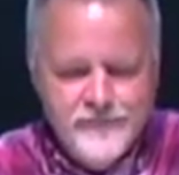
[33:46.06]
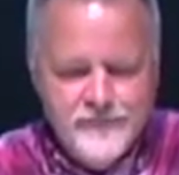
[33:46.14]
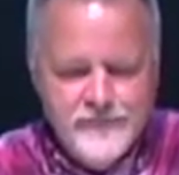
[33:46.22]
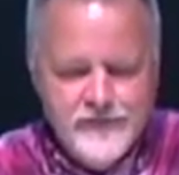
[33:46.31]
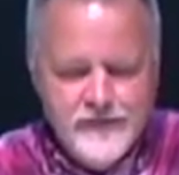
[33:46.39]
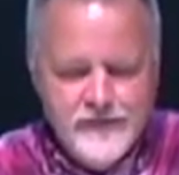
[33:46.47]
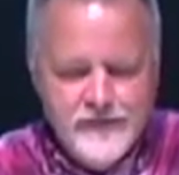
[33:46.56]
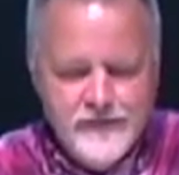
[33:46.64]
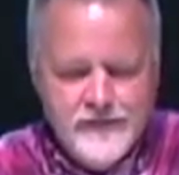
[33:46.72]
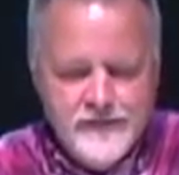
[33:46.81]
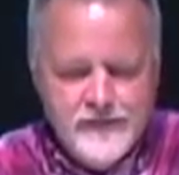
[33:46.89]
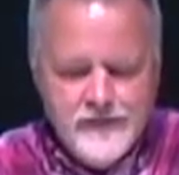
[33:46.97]

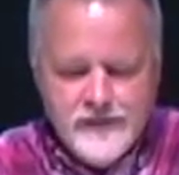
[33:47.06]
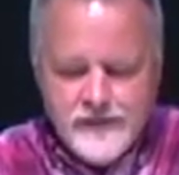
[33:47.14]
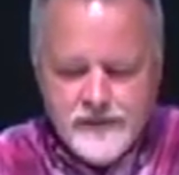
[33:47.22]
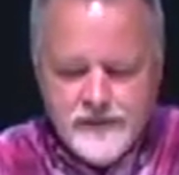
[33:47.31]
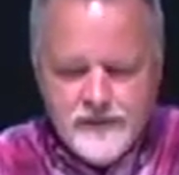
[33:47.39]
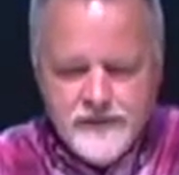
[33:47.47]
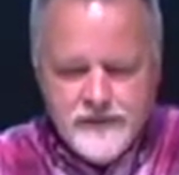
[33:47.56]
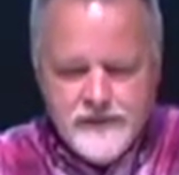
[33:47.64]
[no speech]